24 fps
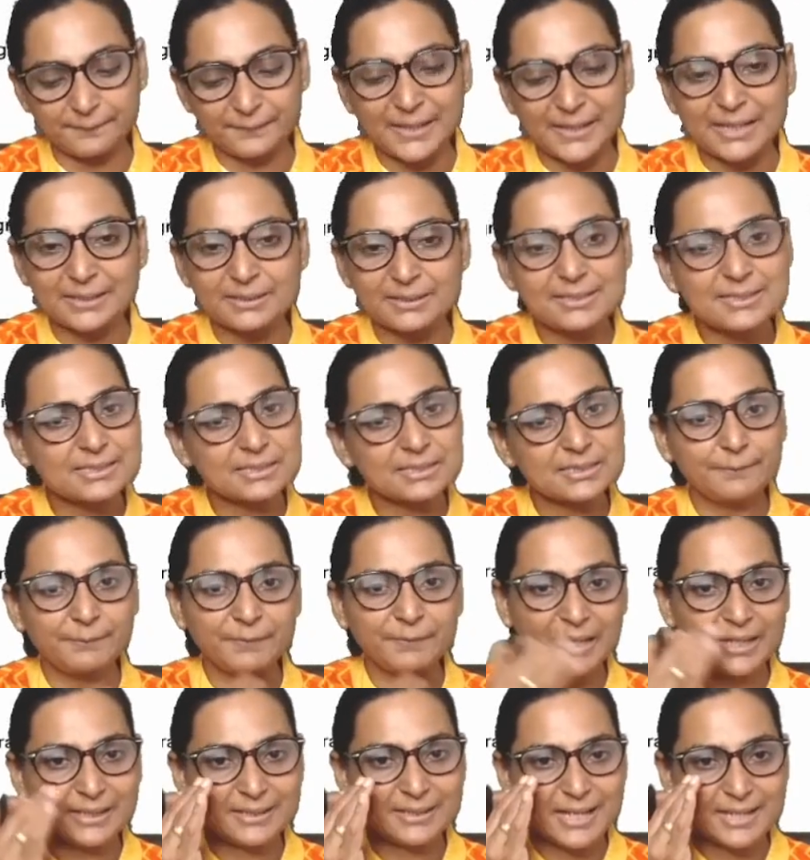that is
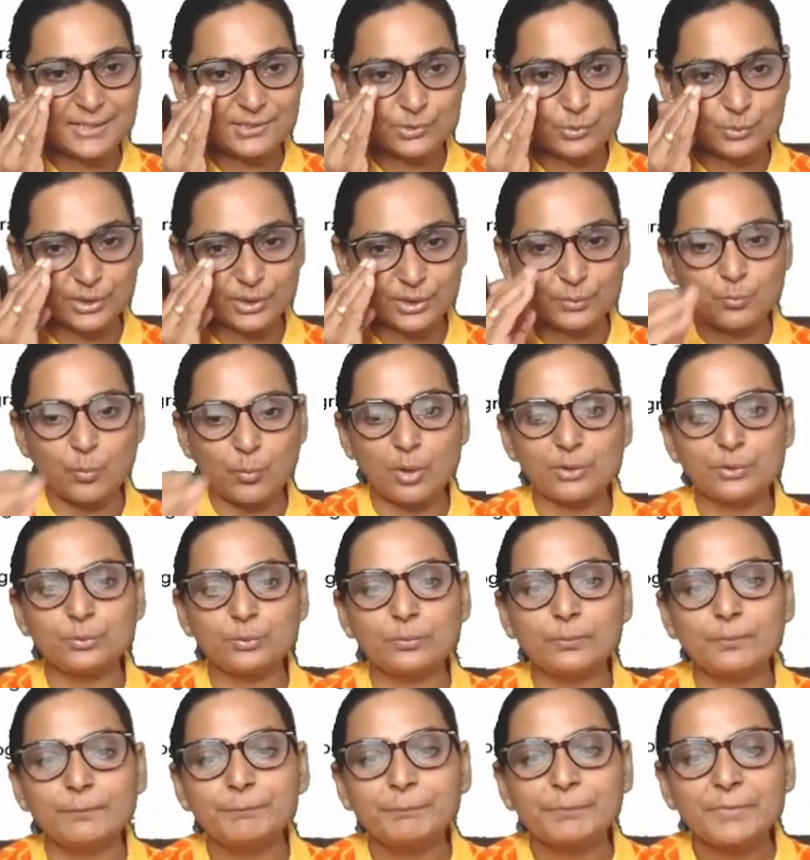end diastolic
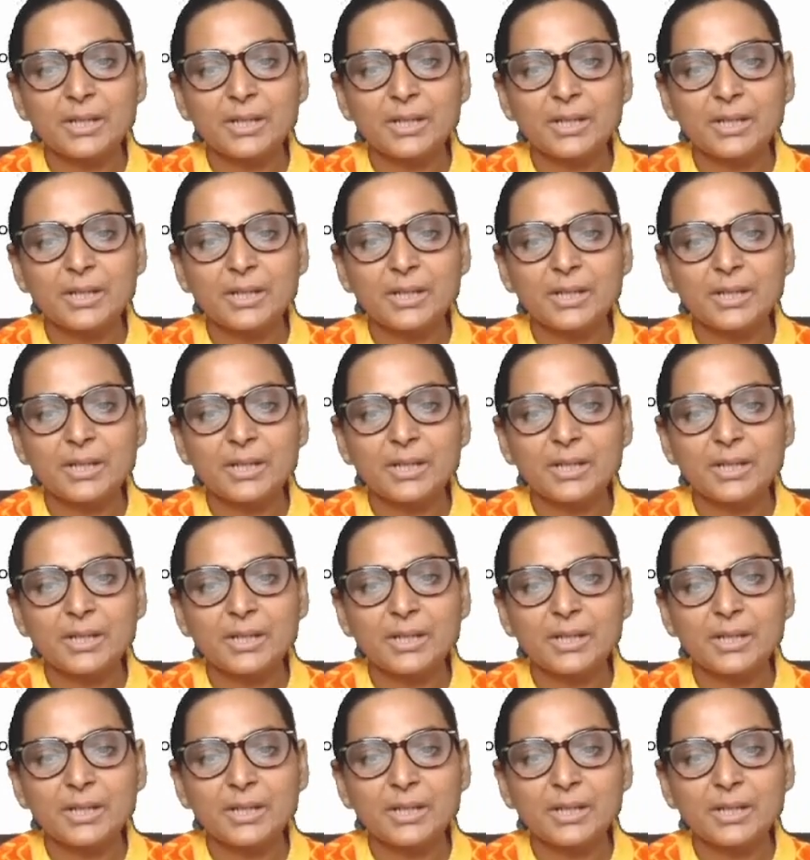volume.